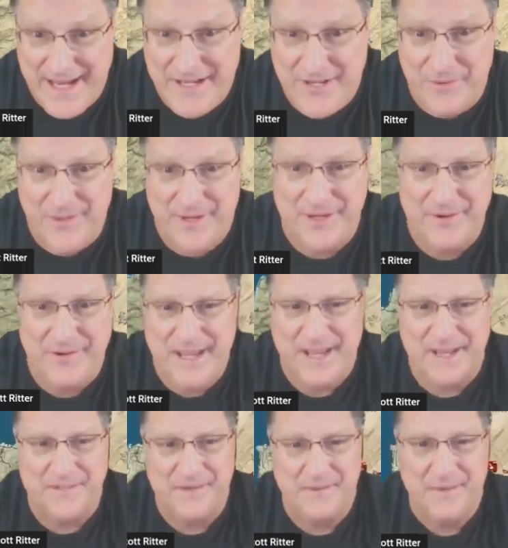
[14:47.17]
80 to 100
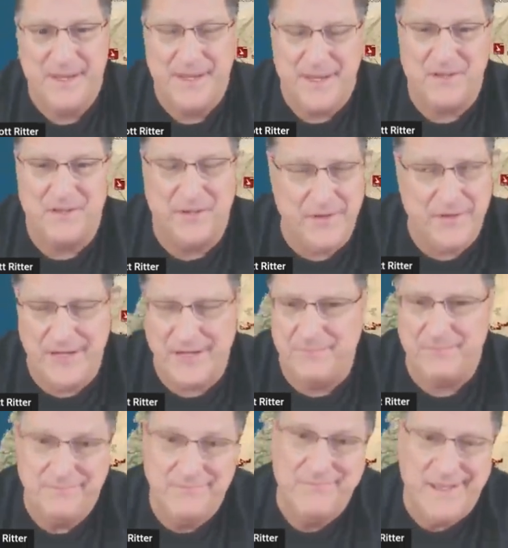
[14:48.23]
days,
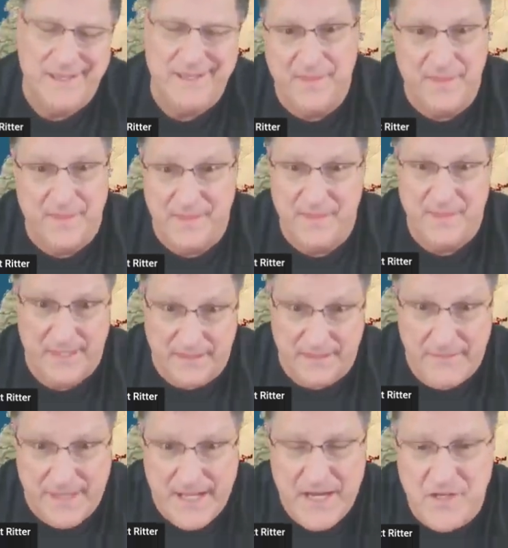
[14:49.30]
including the
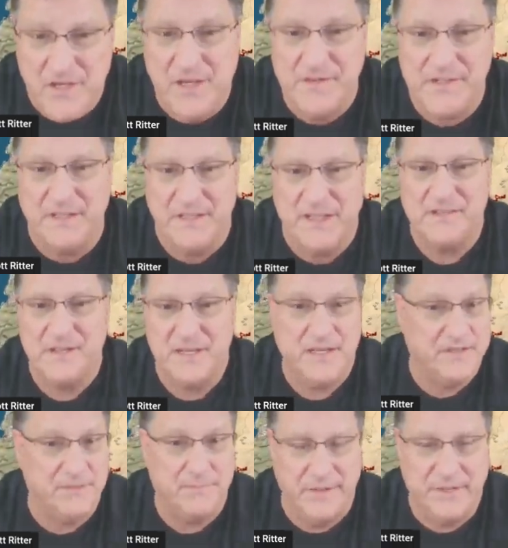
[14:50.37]
elimination of Zelensky
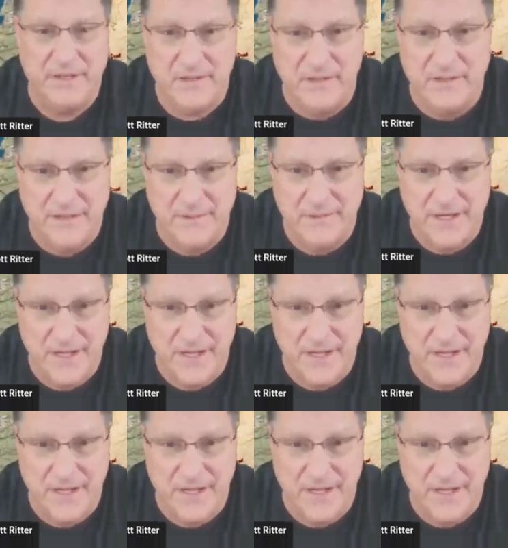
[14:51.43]
as a political